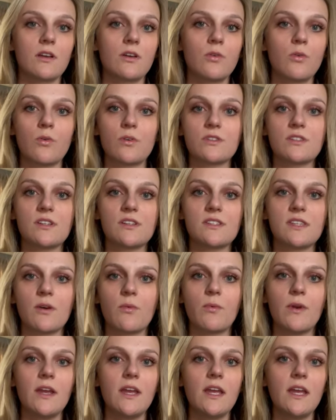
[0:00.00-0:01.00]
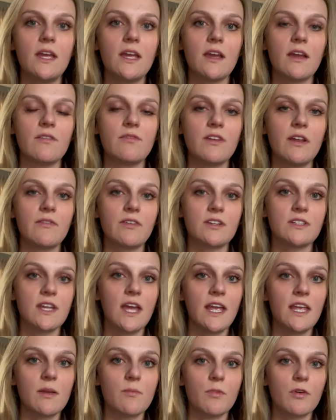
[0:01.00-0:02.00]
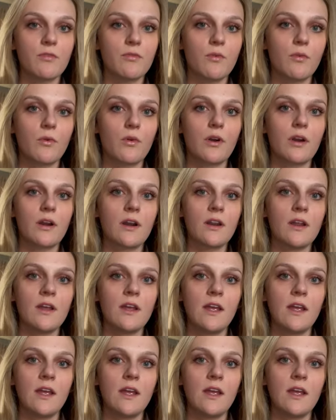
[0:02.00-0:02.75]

courses that we have never taken before